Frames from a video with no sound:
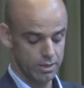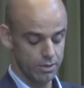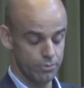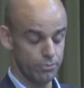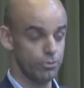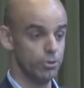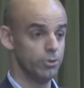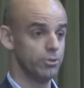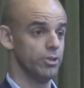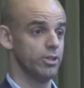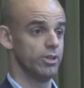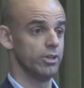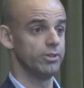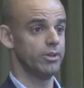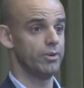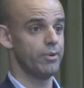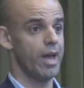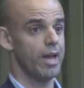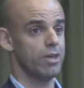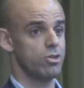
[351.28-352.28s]
vertical
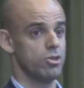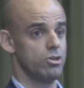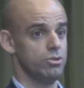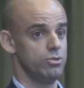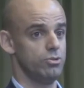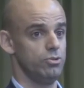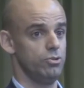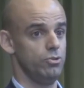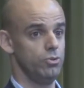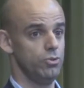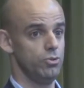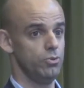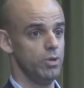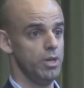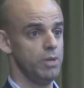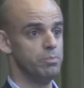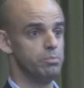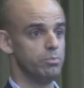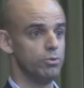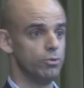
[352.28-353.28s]
direction to
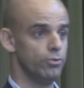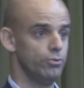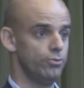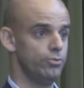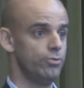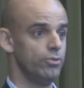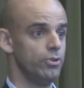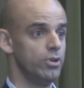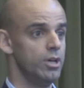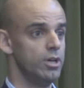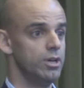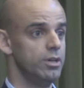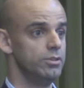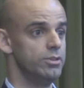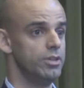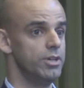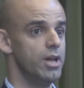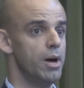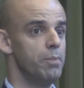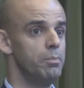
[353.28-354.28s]
improve
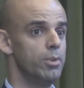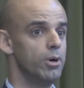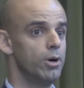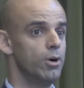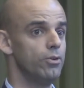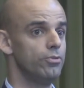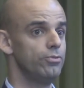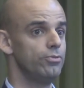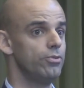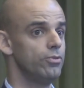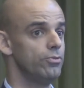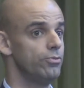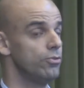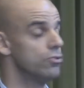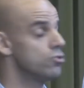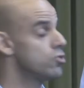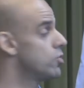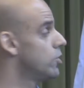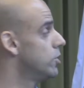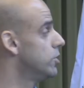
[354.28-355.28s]
the number of
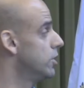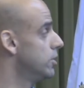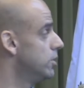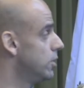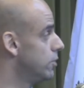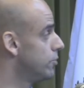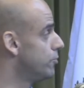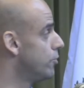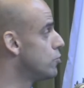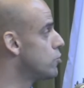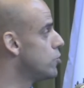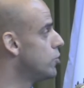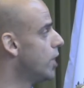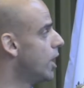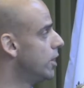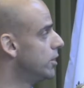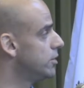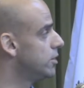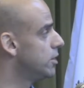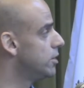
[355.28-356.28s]
the
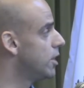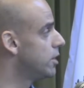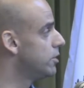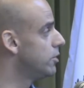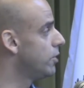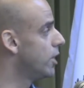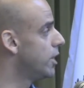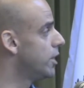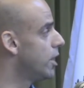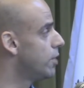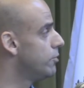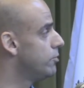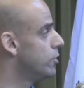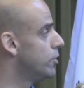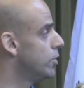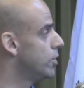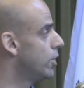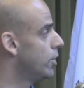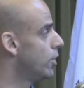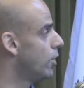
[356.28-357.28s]
functionality that you can have
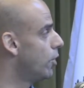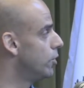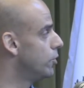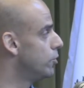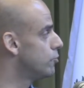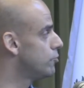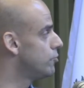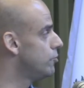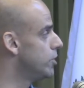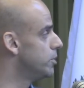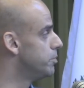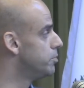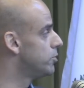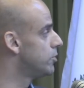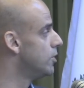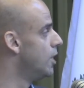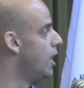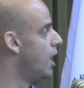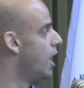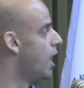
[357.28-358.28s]
on your
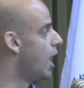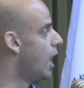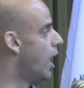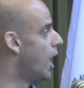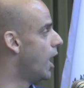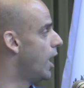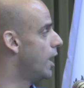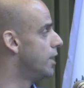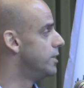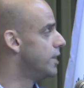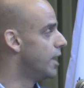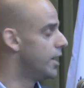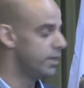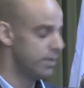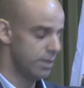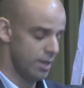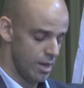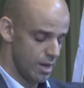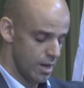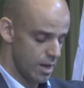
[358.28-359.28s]
chips. And
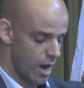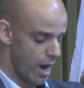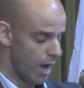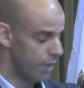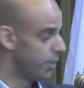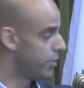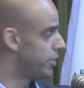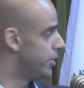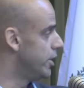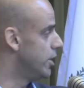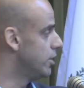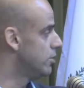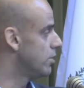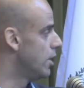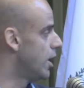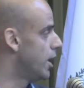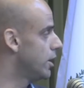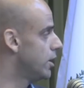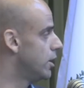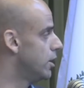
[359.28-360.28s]
then other things
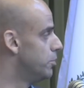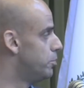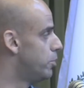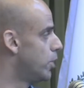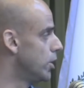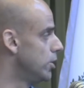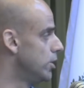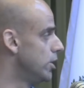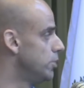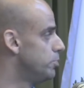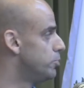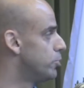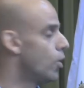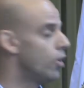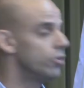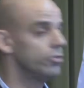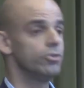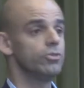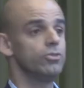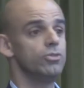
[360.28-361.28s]
like parallel
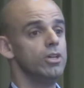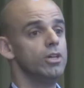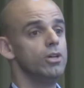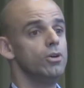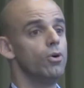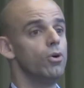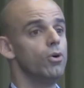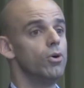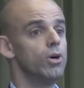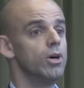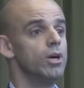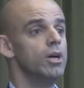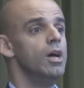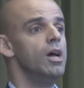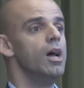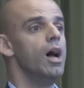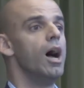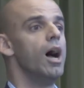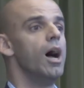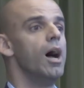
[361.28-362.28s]
processing, or
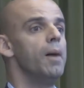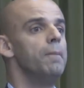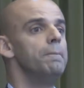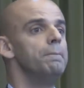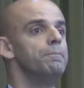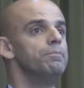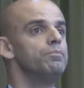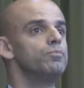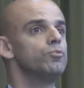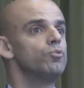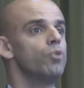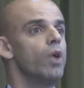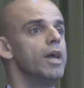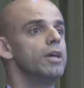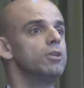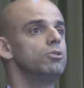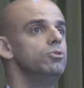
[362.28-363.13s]
trying